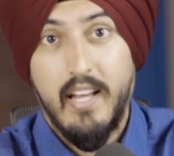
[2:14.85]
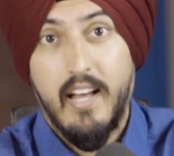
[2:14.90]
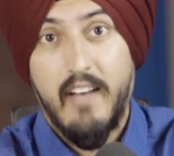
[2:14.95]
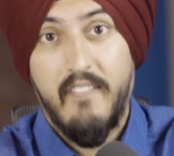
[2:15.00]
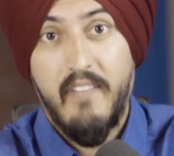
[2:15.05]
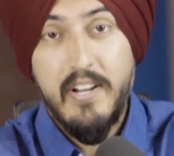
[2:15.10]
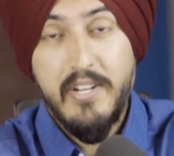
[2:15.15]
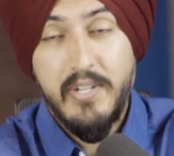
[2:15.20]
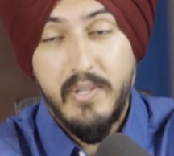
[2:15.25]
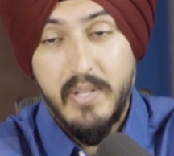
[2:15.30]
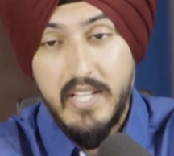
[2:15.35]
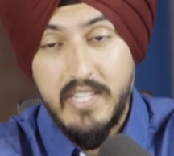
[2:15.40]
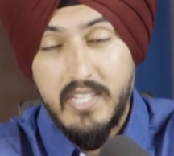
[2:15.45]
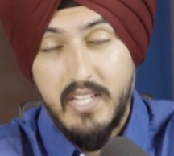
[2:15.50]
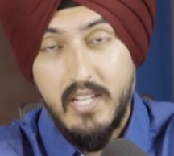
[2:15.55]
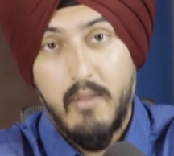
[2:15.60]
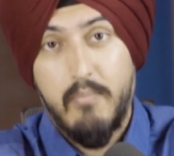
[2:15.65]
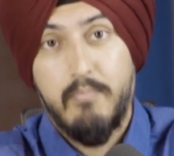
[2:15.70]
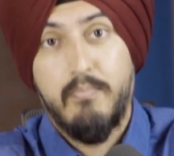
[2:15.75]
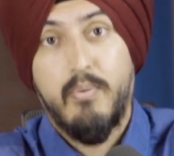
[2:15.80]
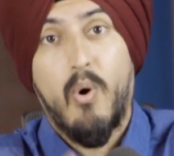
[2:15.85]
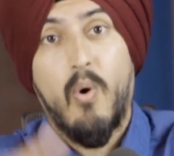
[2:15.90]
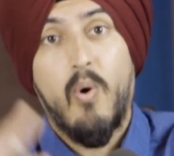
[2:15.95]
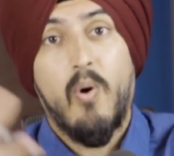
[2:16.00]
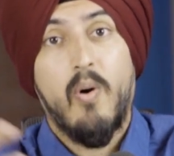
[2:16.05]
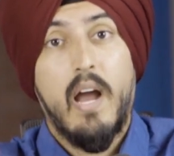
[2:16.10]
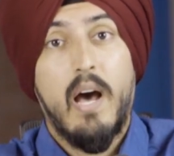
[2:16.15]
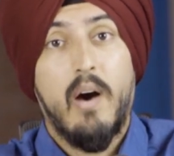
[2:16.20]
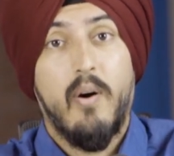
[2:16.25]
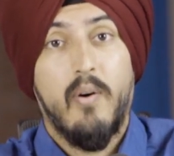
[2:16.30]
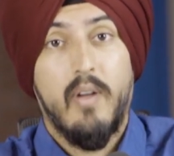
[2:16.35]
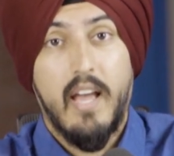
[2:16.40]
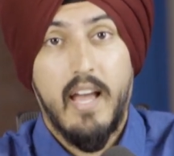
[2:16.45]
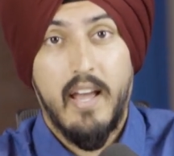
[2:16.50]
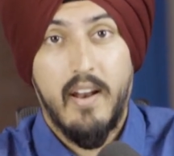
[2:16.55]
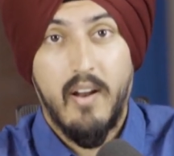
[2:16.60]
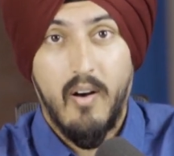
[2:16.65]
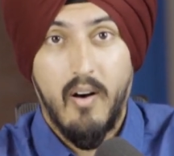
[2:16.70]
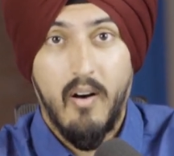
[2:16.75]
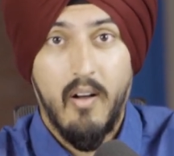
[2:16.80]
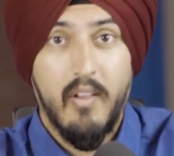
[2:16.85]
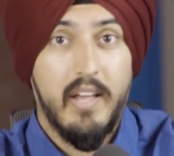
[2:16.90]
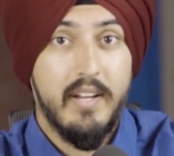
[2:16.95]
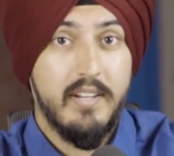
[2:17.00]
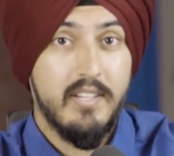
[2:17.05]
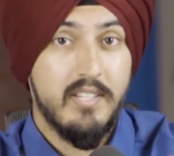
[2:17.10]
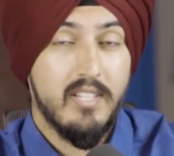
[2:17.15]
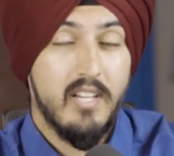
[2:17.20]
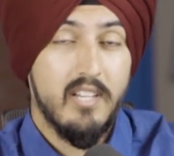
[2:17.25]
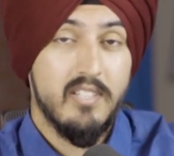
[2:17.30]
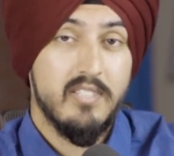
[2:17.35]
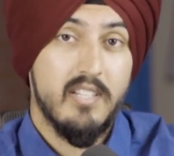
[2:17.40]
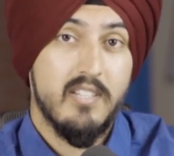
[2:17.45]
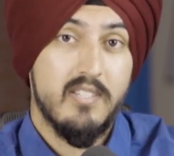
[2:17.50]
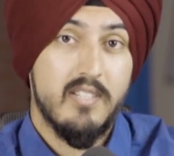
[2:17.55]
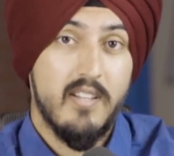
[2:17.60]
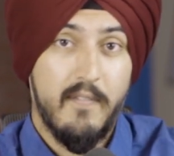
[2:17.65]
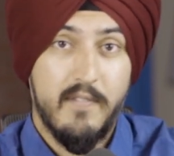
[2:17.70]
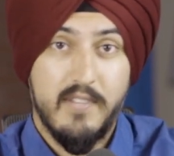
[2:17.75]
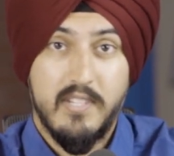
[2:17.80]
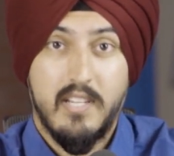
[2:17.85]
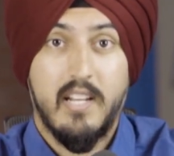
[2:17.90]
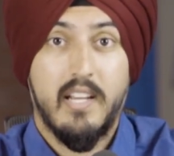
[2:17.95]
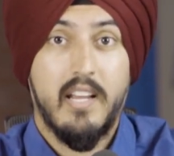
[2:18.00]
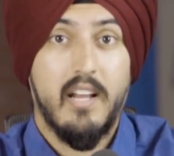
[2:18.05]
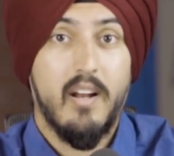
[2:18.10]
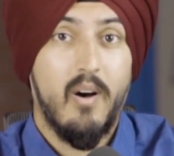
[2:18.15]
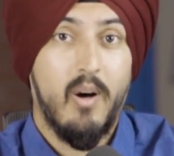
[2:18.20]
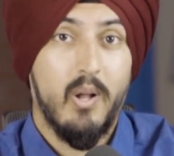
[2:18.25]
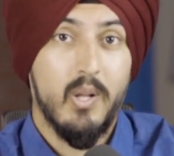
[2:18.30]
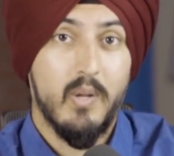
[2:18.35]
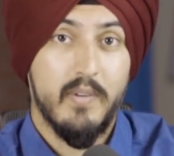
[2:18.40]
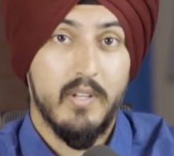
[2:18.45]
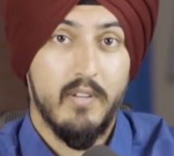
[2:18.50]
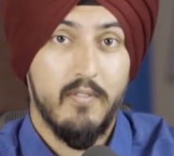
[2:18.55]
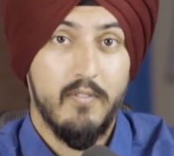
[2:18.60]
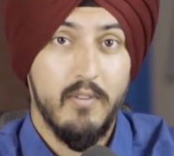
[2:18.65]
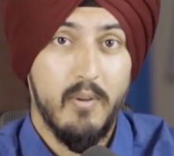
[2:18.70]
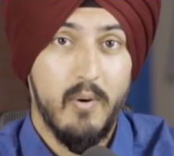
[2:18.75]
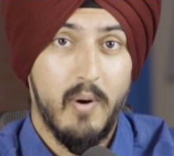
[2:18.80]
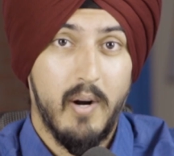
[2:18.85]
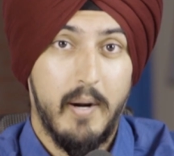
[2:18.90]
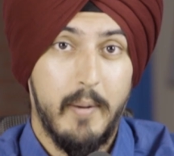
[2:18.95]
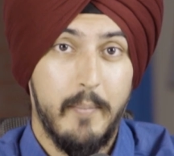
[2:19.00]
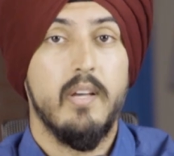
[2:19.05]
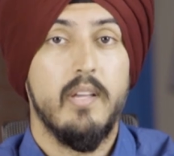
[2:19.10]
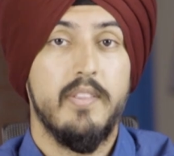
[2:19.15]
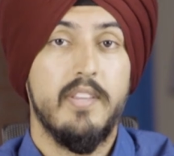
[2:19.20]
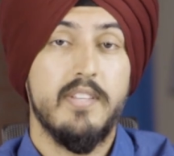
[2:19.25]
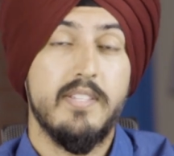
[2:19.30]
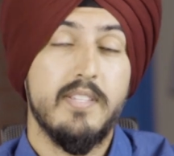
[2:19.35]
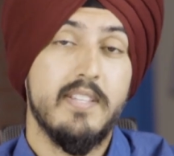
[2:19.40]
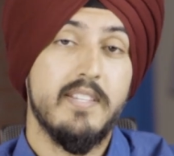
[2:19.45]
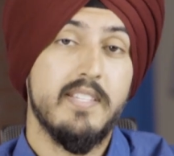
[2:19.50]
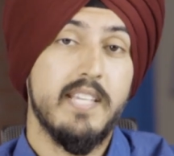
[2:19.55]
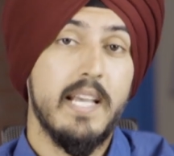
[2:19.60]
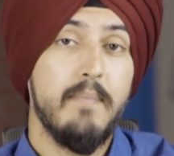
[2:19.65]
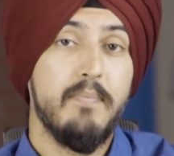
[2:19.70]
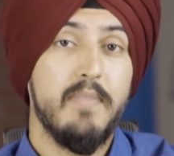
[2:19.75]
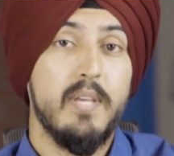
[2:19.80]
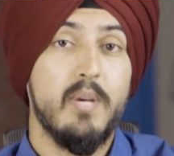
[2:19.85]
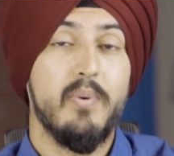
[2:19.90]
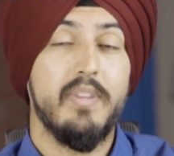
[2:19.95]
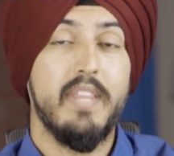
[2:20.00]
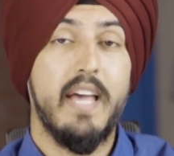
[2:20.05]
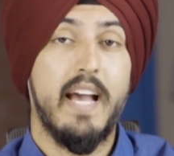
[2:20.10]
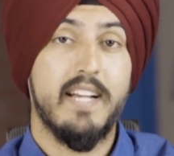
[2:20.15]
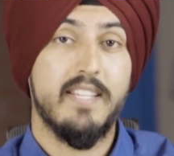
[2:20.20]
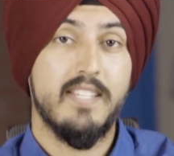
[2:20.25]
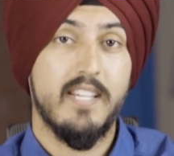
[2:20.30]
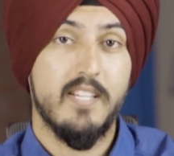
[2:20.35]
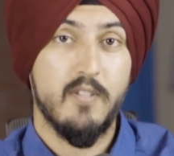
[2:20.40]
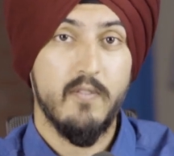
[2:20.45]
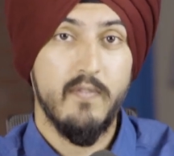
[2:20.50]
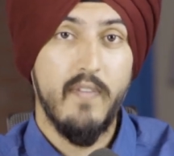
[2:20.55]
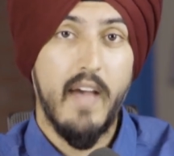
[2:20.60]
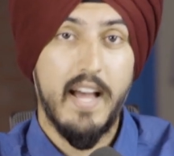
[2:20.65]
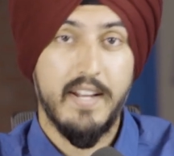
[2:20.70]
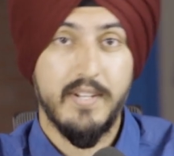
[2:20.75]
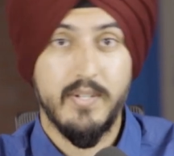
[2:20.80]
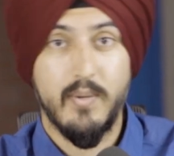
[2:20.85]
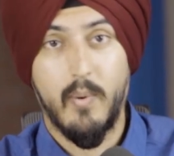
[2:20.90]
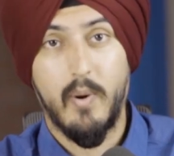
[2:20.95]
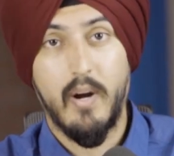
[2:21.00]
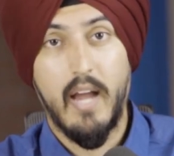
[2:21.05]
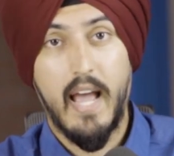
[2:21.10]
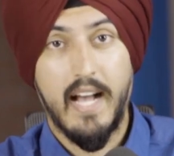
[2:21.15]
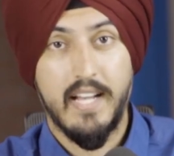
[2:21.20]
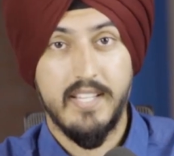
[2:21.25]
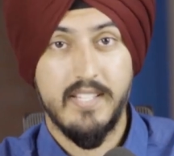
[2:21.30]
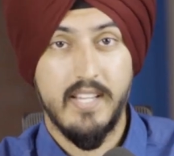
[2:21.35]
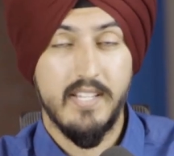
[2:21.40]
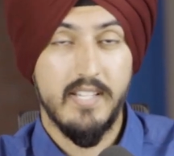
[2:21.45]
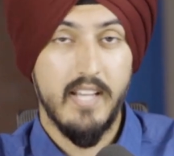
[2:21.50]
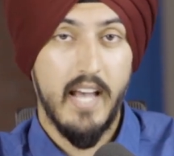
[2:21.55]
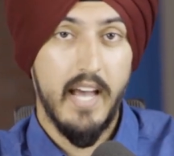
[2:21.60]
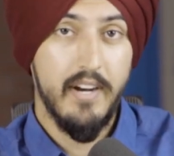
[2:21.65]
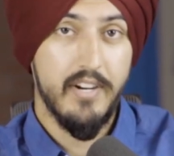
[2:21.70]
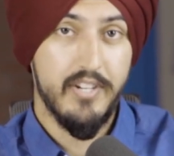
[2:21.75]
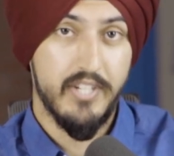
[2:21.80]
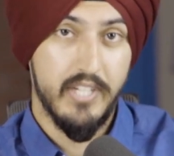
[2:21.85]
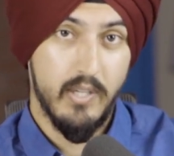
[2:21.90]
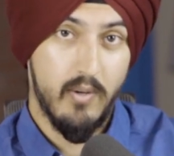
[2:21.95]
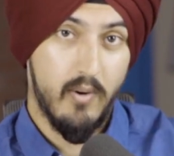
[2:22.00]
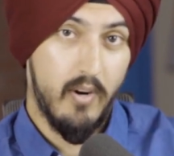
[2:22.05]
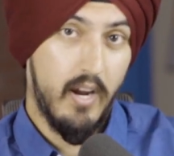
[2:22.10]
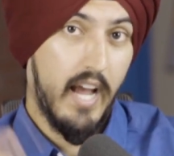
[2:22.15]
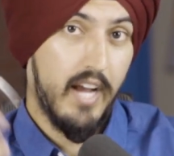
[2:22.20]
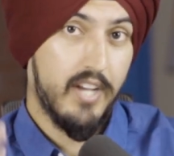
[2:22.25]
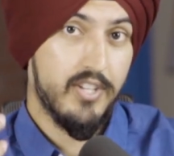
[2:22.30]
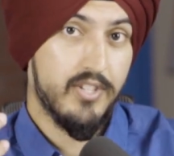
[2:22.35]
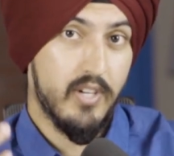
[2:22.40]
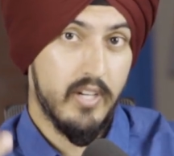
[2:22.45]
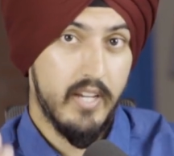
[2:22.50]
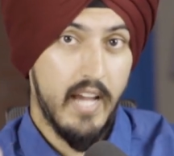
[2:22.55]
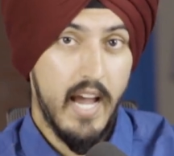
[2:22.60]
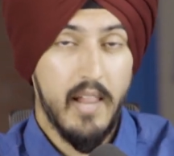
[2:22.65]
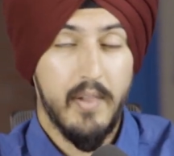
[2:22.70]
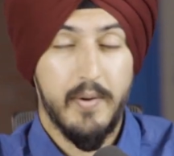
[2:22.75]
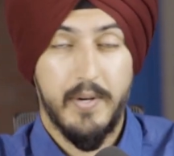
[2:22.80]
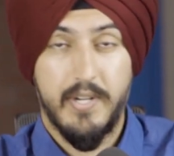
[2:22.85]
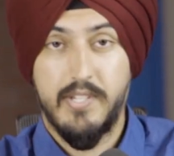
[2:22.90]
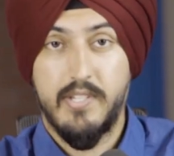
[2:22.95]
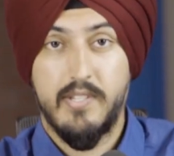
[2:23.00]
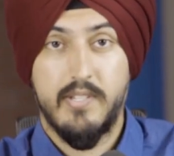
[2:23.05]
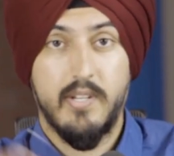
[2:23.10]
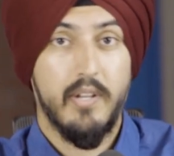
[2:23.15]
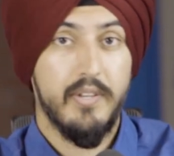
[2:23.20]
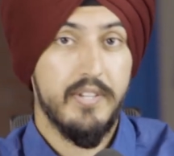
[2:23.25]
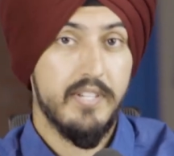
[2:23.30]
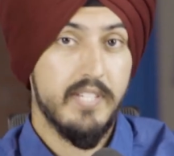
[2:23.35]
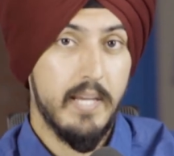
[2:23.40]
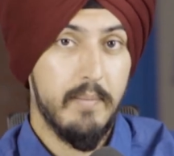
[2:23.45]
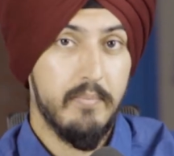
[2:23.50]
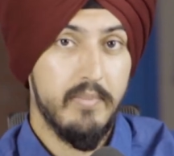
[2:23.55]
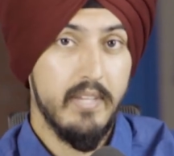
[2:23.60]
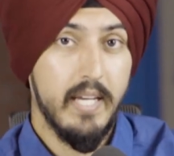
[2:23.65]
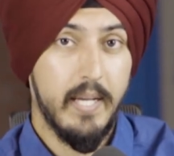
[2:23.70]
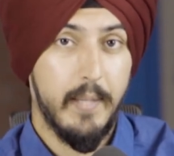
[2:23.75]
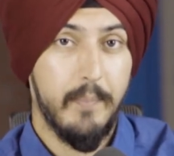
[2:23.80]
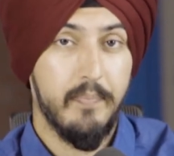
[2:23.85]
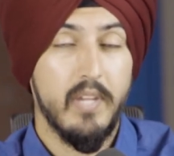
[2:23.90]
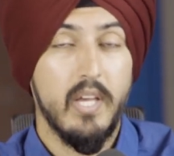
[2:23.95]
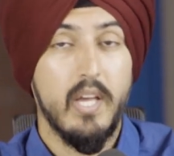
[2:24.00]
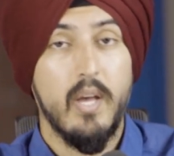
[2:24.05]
Eventually it's going to pour out and all that disgusting stuff is going to get all over the floor. This is the same thing with excess fat or excess energy or extra calories. It's all the same thing.